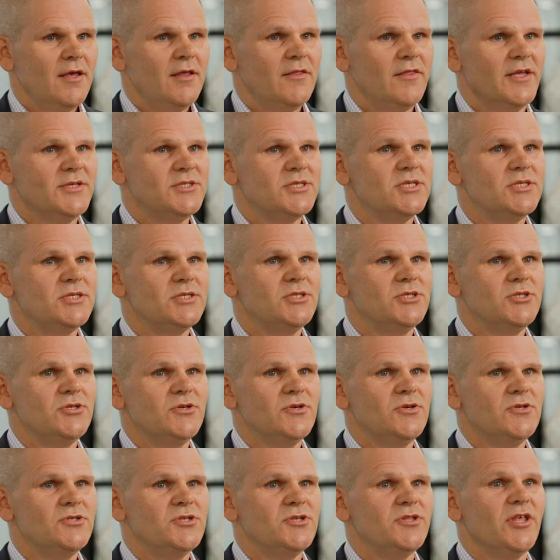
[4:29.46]
This is
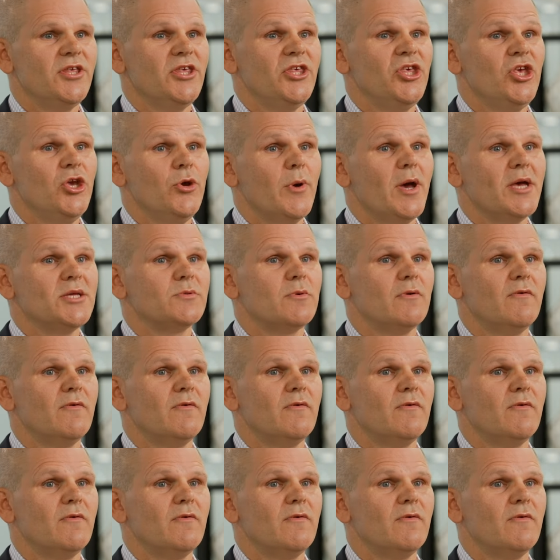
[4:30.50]
due to the U.S.